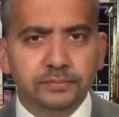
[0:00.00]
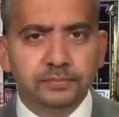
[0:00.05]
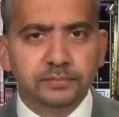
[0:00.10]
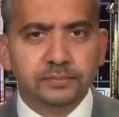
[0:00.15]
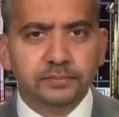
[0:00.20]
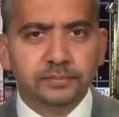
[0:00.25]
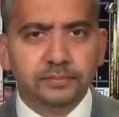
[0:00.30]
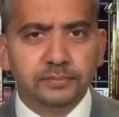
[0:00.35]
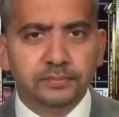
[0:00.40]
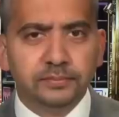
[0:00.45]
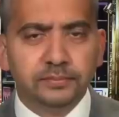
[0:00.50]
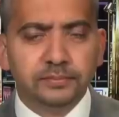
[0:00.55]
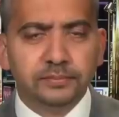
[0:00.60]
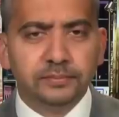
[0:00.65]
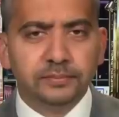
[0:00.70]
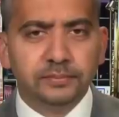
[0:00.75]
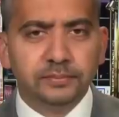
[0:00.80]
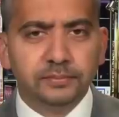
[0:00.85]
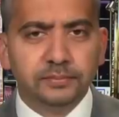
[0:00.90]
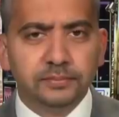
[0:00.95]

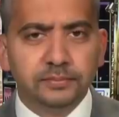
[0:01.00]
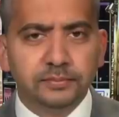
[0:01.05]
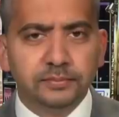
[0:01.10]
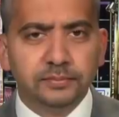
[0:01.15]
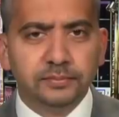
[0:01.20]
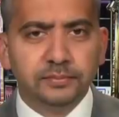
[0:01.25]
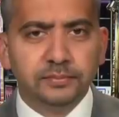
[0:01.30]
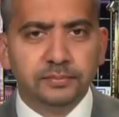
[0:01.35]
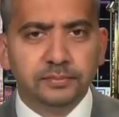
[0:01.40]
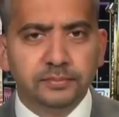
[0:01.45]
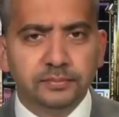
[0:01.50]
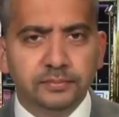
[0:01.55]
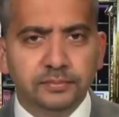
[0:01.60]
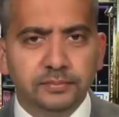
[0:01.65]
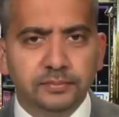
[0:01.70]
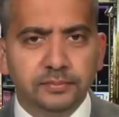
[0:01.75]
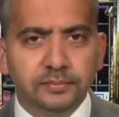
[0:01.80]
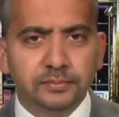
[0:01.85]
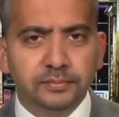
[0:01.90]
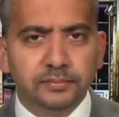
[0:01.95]

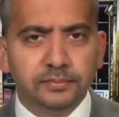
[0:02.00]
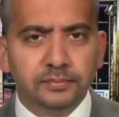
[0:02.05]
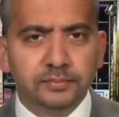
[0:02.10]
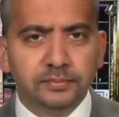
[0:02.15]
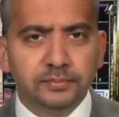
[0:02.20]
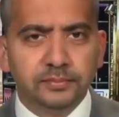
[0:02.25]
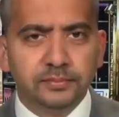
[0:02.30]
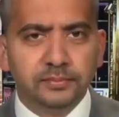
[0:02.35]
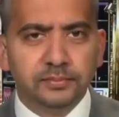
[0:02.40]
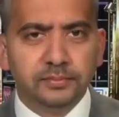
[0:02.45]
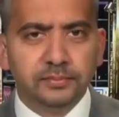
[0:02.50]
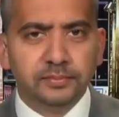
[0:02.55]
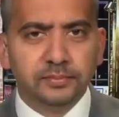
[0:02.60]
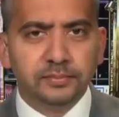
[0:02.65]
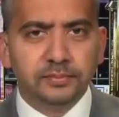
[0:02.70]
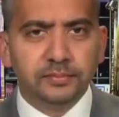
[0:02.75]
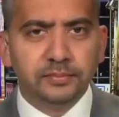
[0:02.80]
(not speaking)